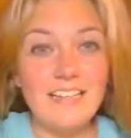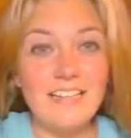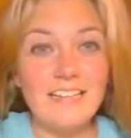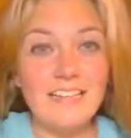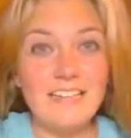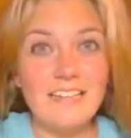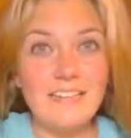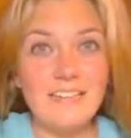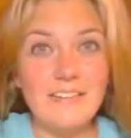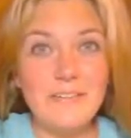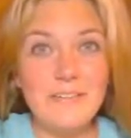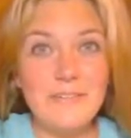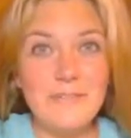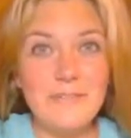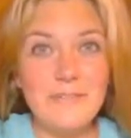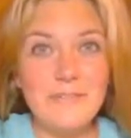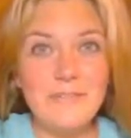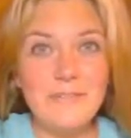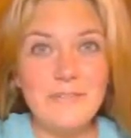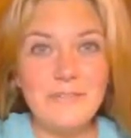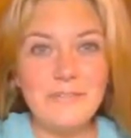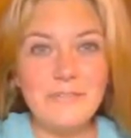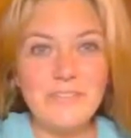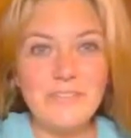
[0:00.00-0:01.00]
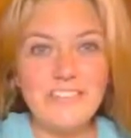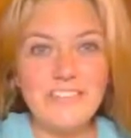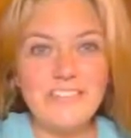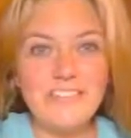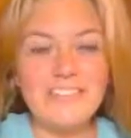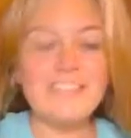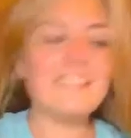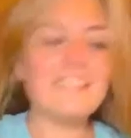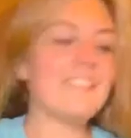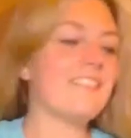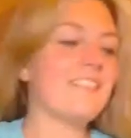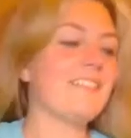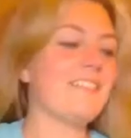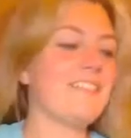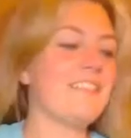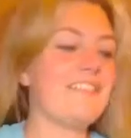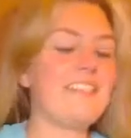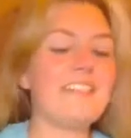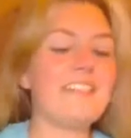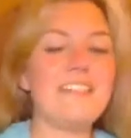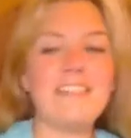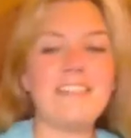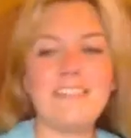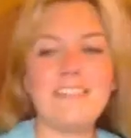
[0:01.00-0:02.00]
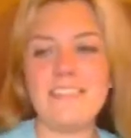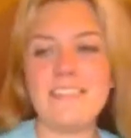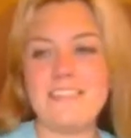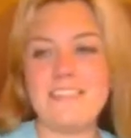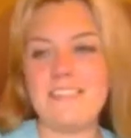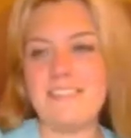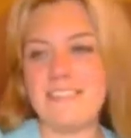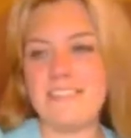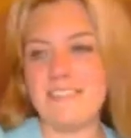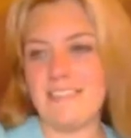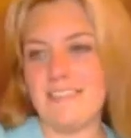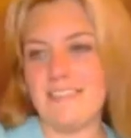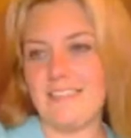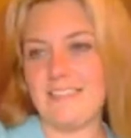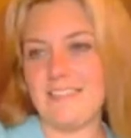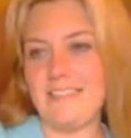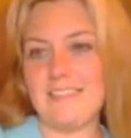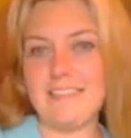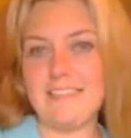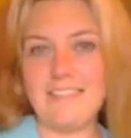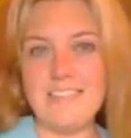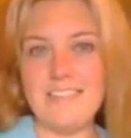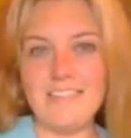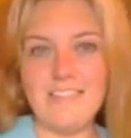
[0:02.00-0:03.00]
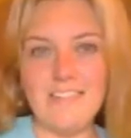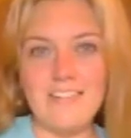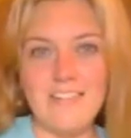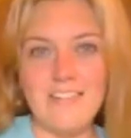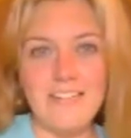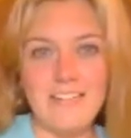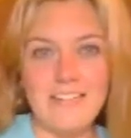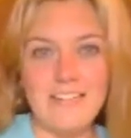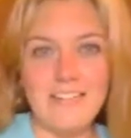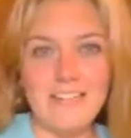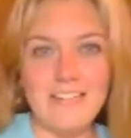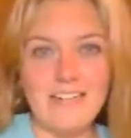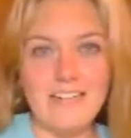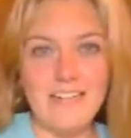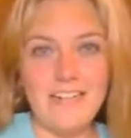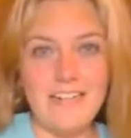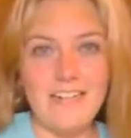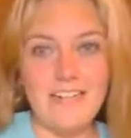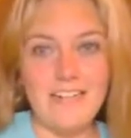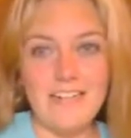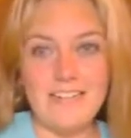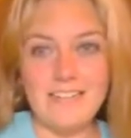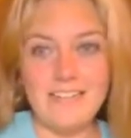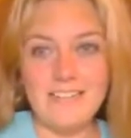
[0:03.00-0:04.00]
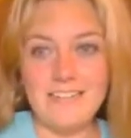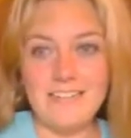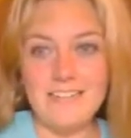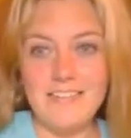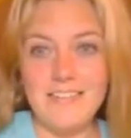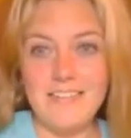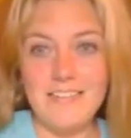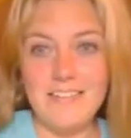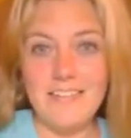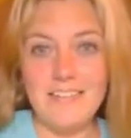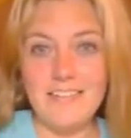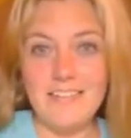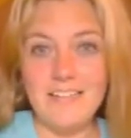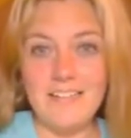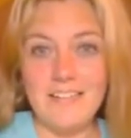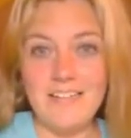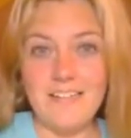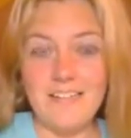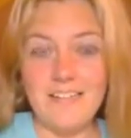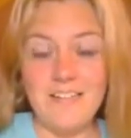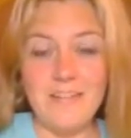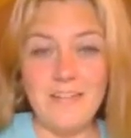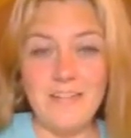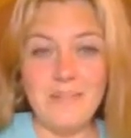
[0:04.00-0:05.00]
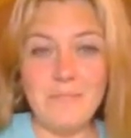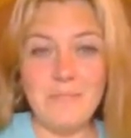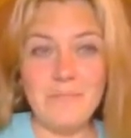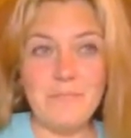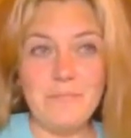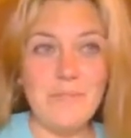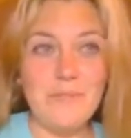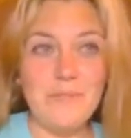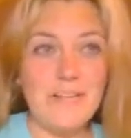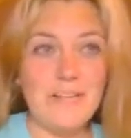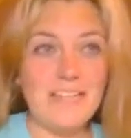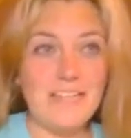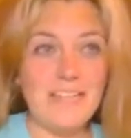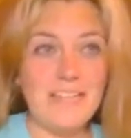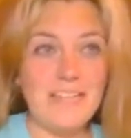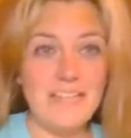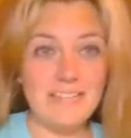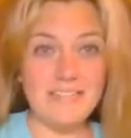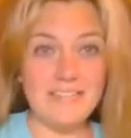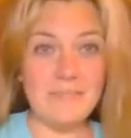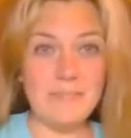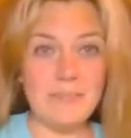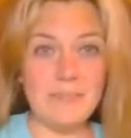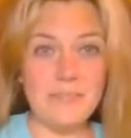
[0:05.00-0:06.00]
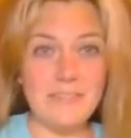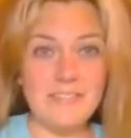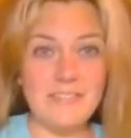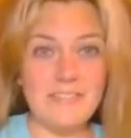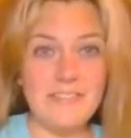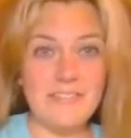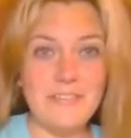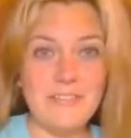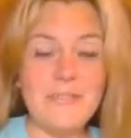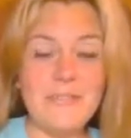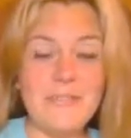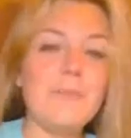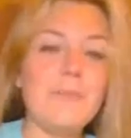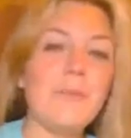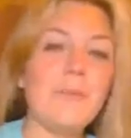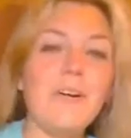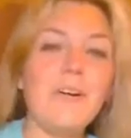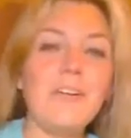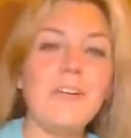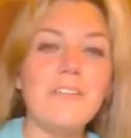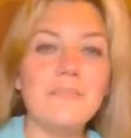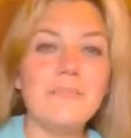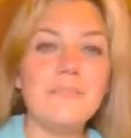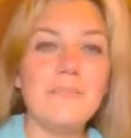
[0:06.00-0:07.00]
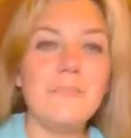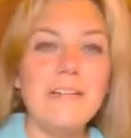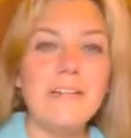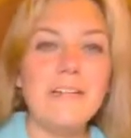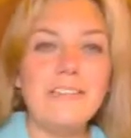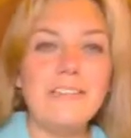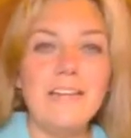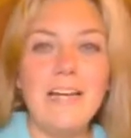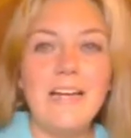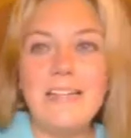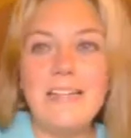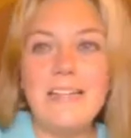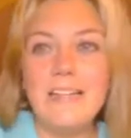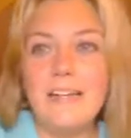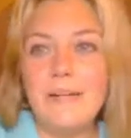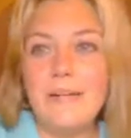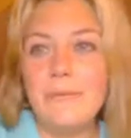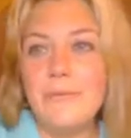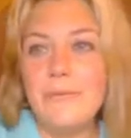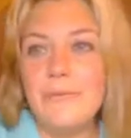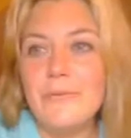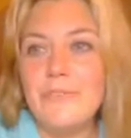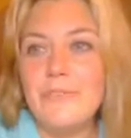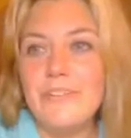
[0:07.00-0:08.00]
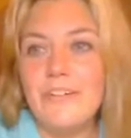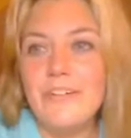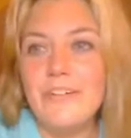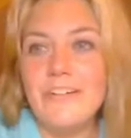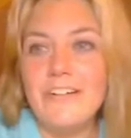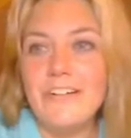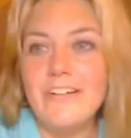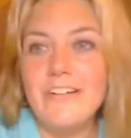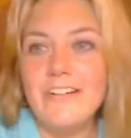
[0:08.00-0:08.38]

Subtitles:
Hello, everyone. It is 10 o'clock at night. So I guess I'm going to see who all of my night owls are.